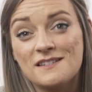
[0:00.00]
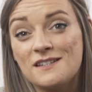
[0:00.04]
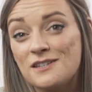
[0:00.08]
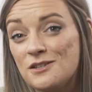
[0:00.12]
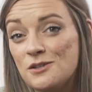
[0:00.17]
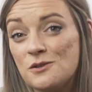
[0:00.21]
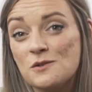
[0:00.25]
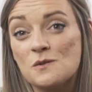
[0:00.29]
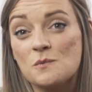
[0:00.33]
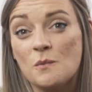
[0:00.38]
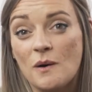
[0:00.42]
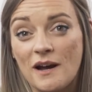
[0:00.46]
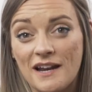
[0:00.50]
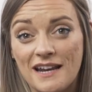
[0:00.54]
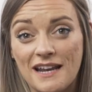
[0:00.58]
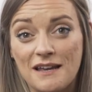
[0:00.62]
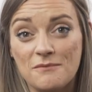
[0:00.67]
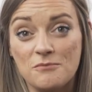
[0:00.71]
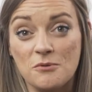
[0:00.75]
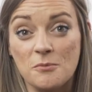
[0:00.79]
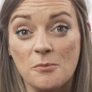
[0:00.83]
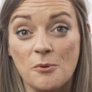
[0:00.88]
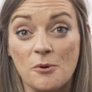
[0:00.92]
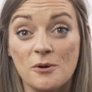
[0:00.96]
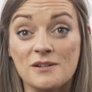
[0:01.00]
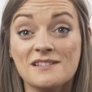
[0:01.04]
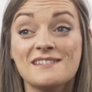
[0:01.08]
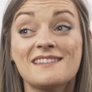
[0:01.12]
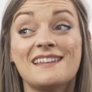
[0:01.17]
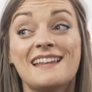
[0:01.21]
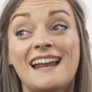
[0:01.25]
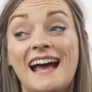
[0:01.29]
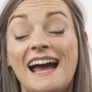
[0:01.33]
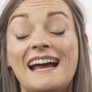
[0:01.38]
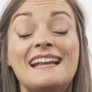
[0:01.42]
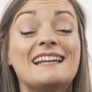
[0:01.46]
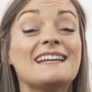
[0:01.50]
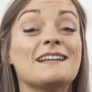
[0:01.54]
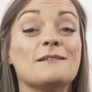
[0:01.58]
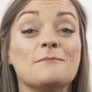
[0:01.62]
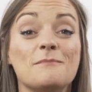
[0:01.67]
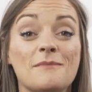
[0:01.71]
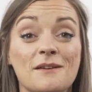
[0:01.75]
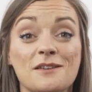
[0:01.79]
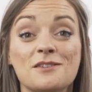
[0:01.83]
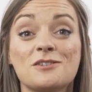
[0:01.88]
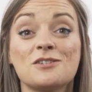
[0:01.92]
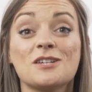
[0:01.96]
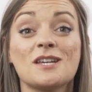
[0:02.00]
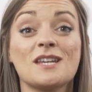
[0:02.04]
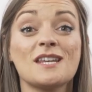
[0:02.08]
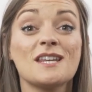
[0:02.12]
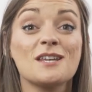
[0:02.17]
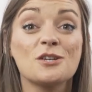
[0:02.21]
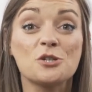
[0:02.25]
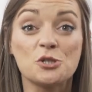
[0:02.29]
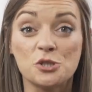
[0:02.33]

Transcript: to use YNAB reports that I didn't mention,